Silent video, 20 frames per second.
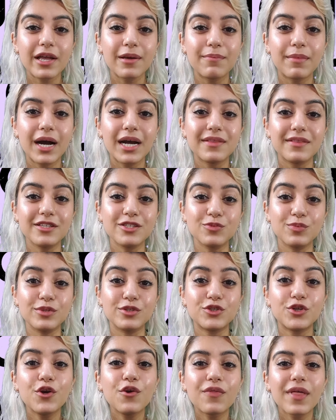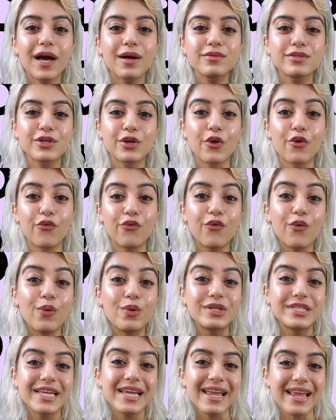in mind this was two thousand
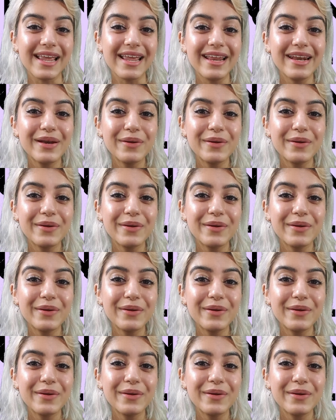fourteen,